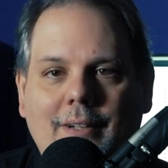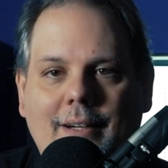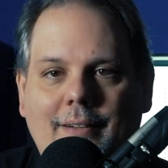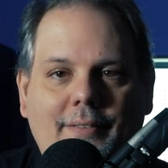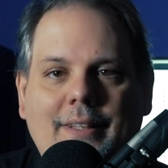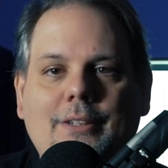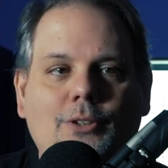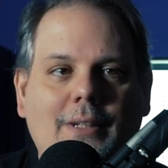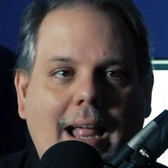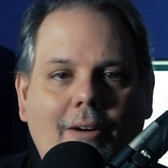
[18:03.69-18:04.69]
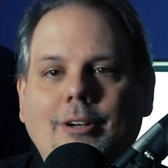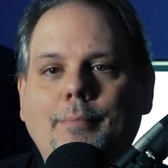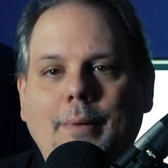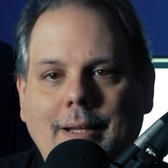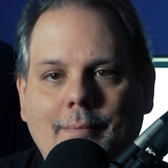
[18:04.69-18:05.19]
I don't even think it took an hour to
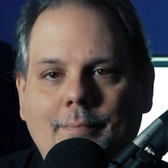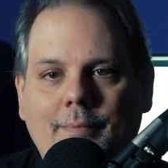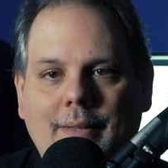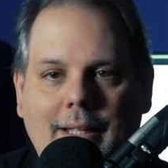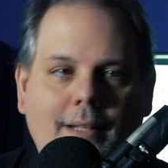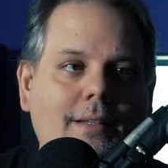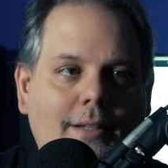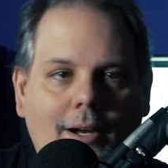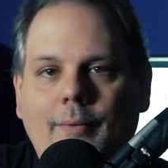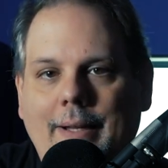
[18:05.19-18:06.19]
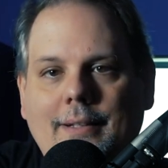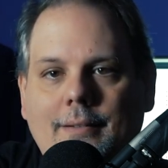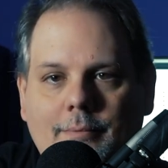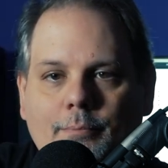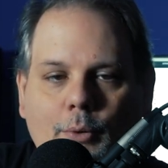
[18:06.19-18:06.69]
beat him
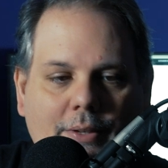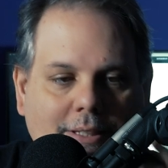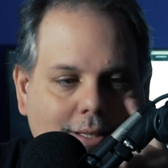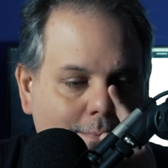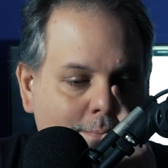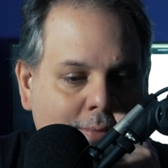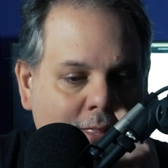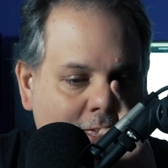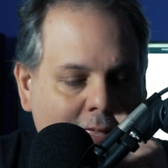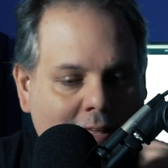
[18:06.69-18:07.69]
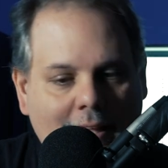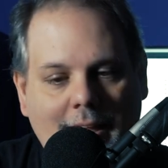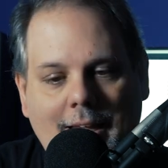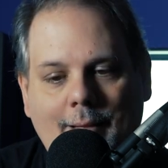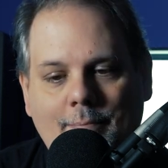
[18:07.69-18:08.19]
in movie time.
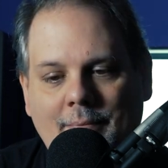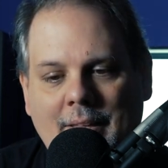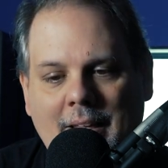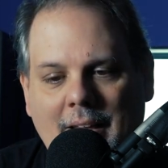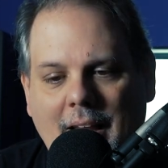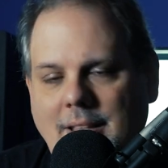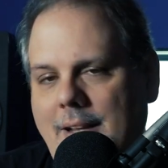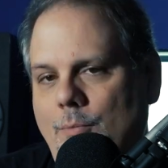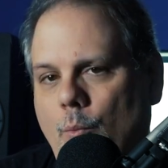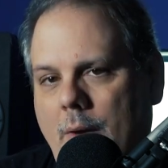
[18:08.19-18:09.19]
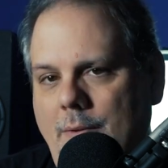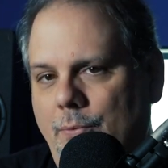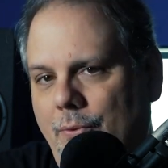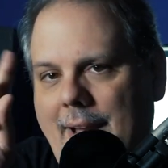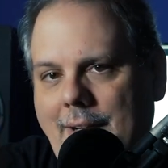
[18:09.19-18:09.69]
And then one
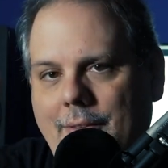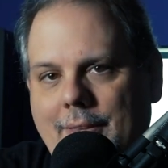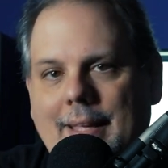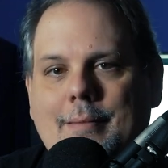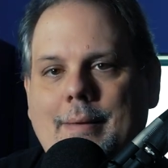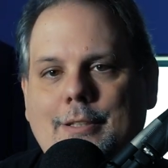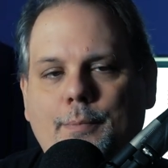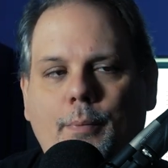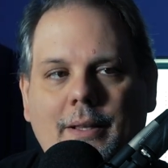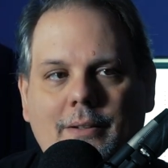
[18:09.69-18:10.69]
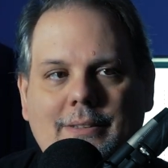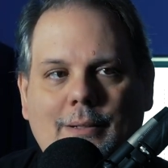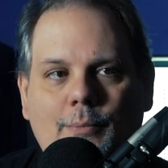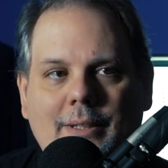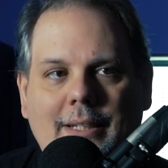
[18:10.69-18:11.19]
final thing about spoilers
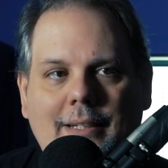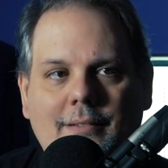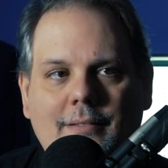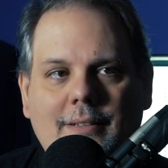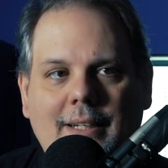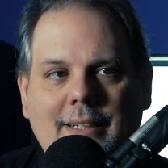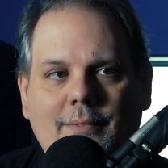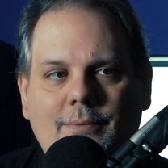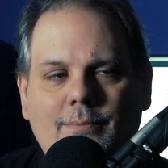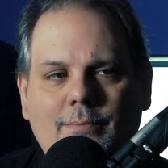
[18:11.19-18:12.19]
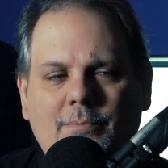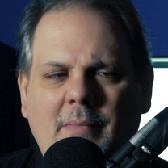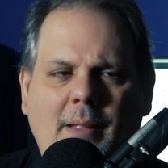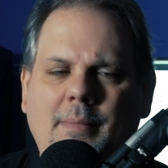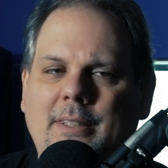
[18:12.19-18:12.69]
that really kind of
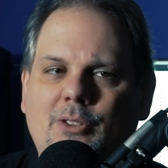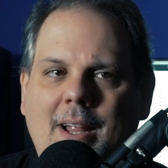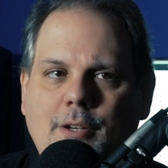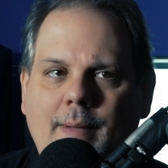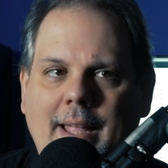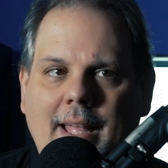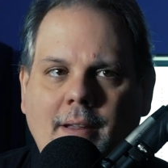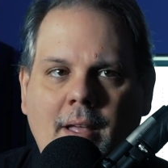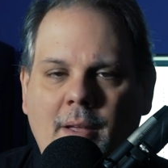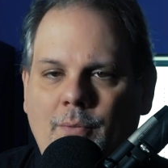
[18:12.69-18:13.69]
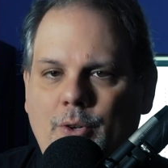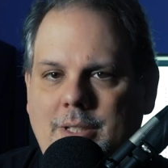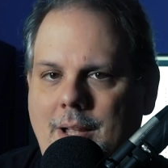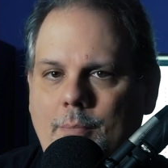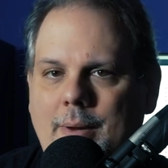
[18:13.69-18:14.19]
made me scratch my head. For
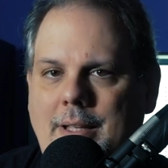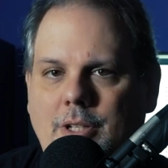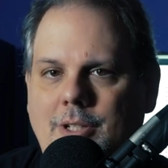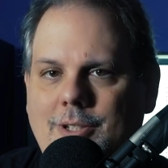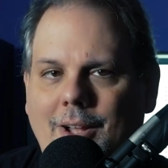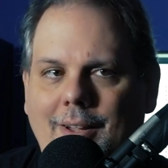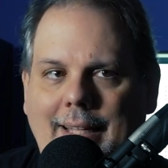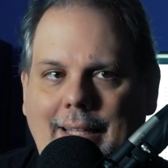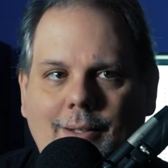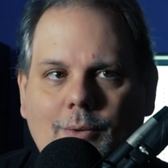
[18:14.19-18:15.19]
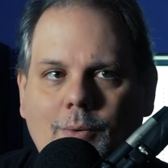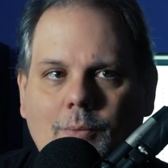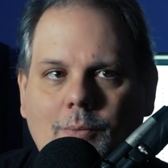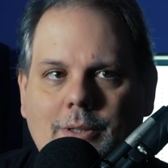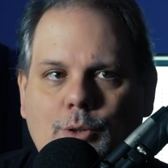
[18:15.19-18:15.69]
some reason, Johnny
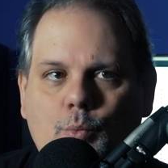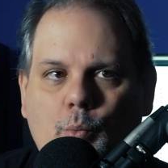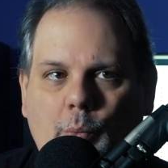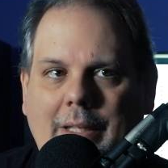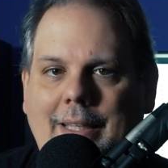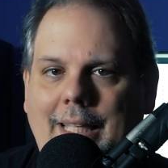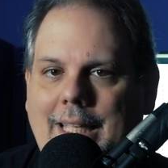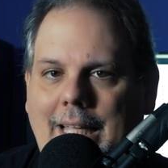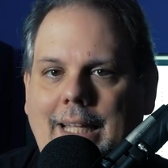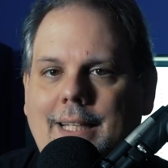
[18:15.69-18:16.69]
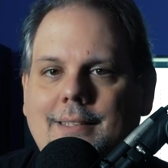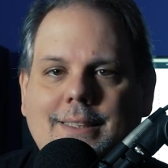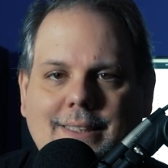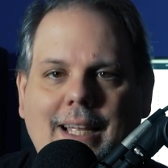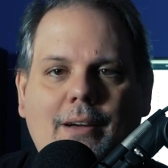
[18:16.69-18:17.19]
was really keen to
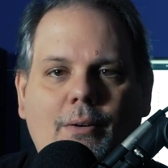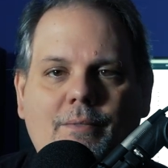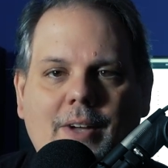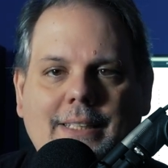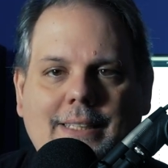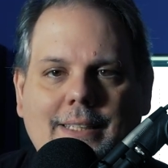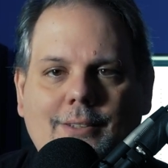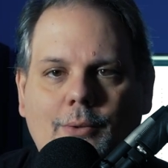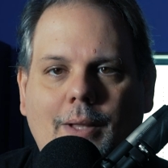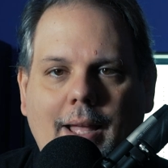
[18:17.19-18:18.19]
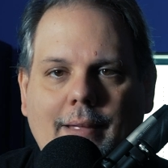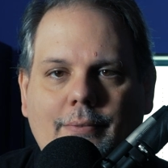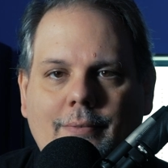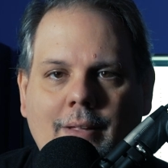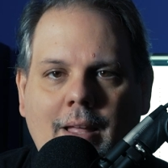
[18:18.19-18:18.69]
sacrifice his own life.